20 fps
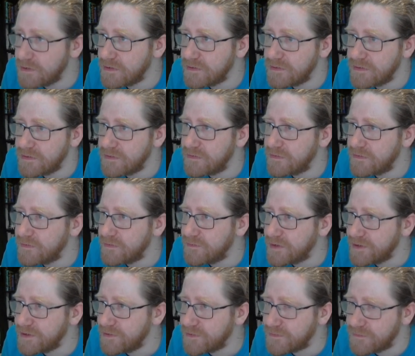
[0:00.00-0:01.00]
These
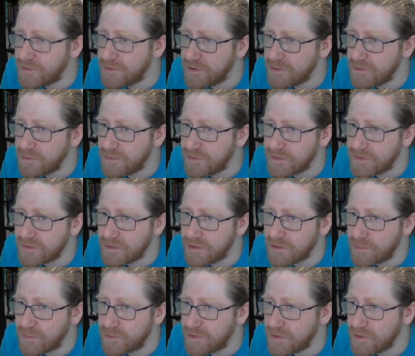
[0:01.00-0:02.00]
dividers were recently
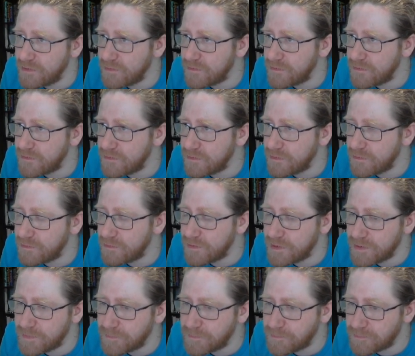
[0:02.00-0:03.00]
upgraded, so
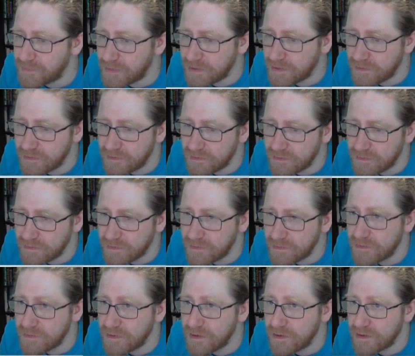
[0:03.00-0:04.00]

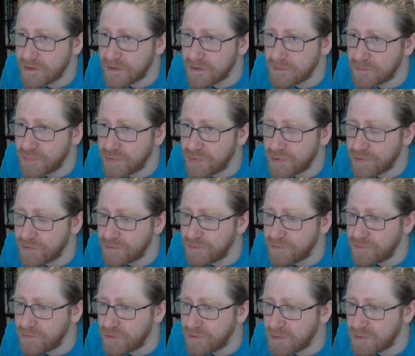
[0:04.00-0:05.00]
they can
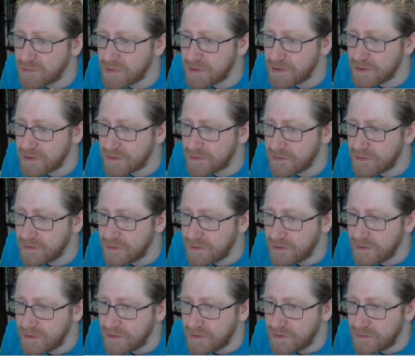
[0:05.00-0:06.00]
probably
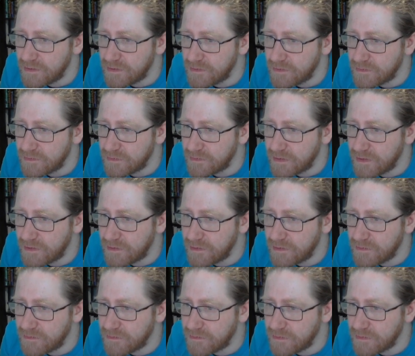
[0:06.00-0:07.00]
take
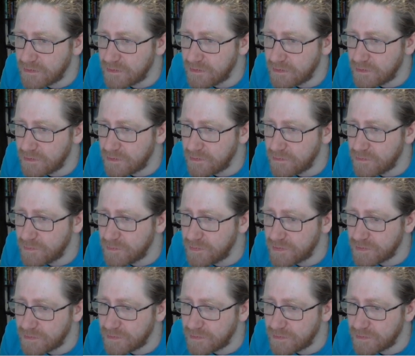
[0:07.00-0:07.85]
this. Oop.